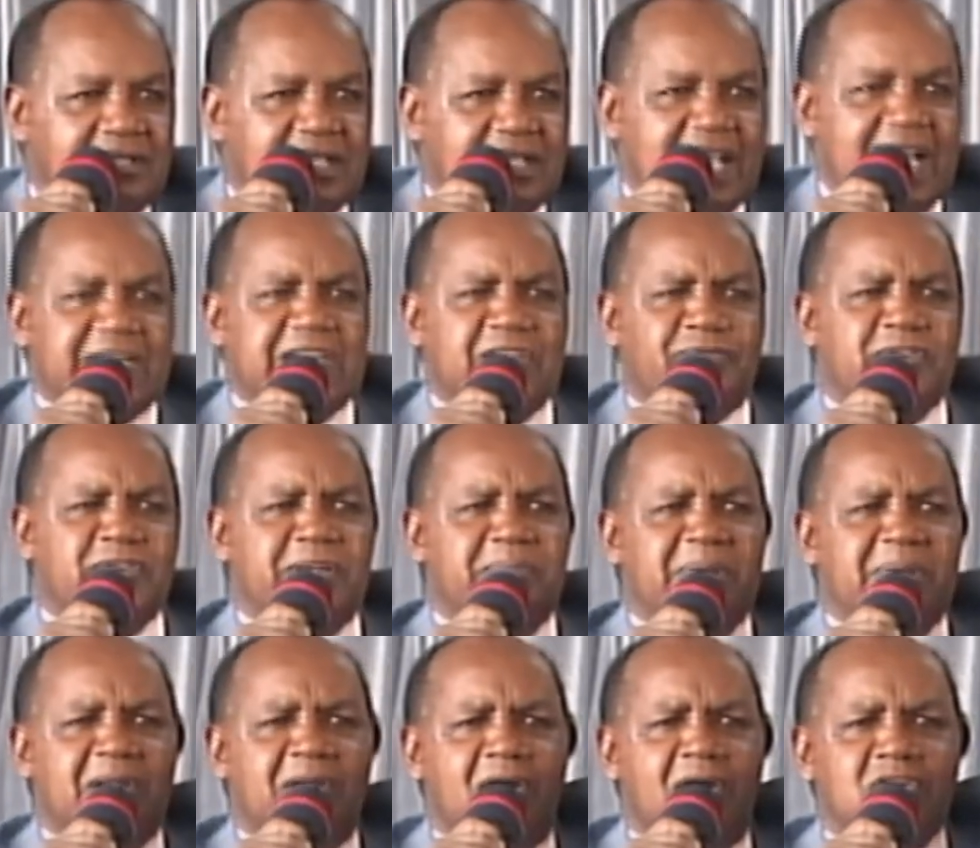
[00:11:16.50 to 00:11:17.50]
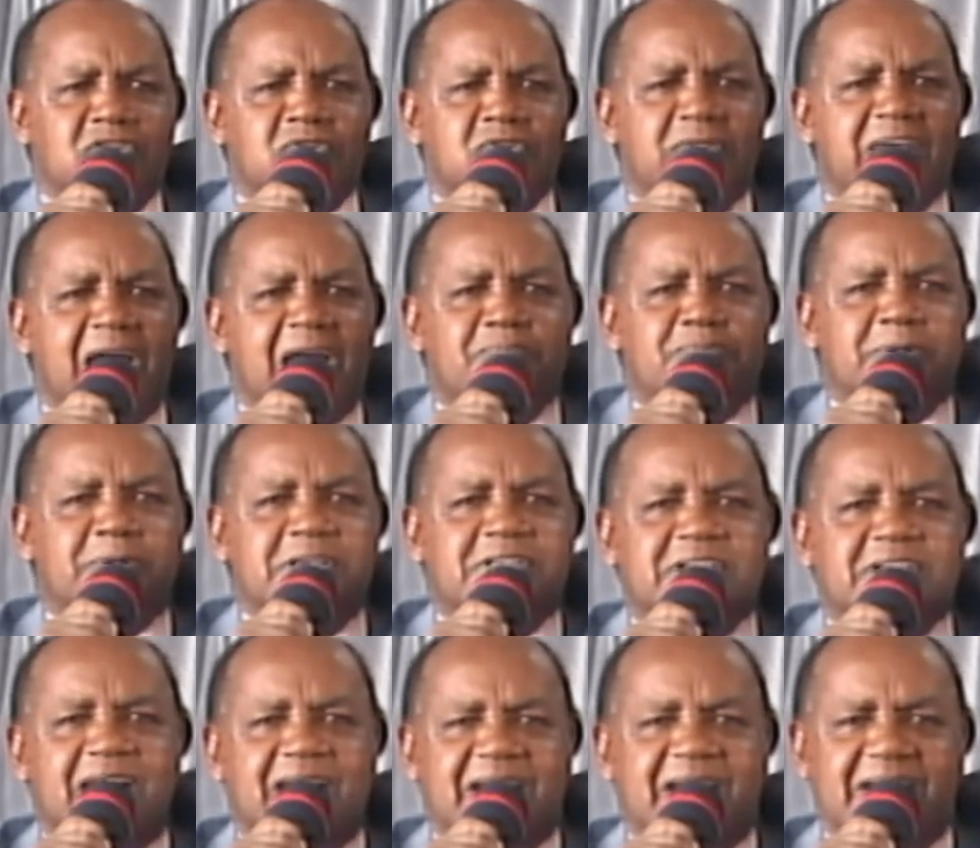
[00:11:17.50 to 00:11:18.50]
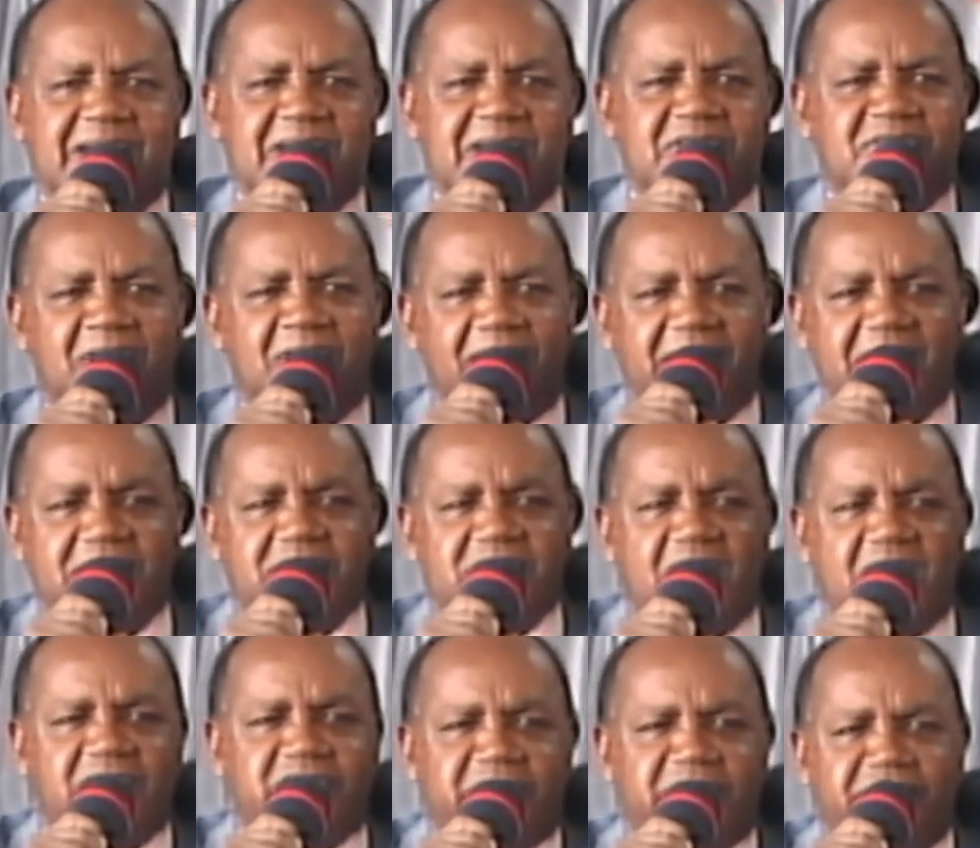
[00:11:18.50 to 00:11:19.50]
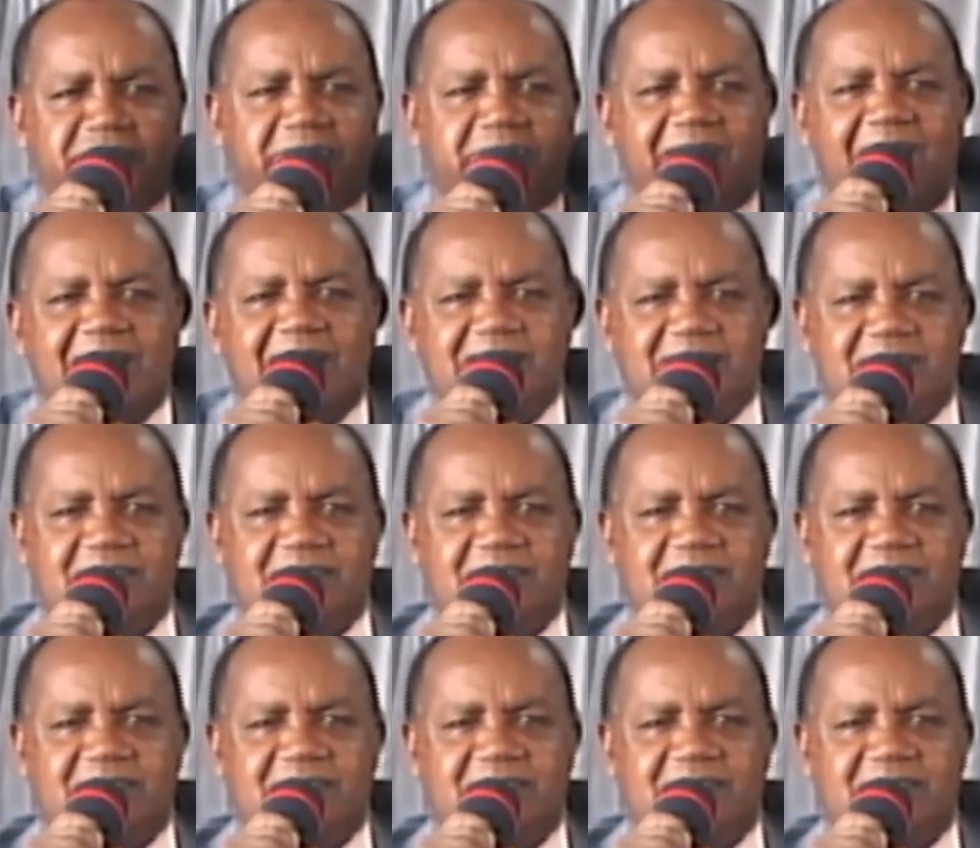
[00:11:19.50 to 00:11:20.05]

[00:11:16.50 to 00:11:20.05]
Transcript: And if it belongs to that preacher, it is not the church of Christ.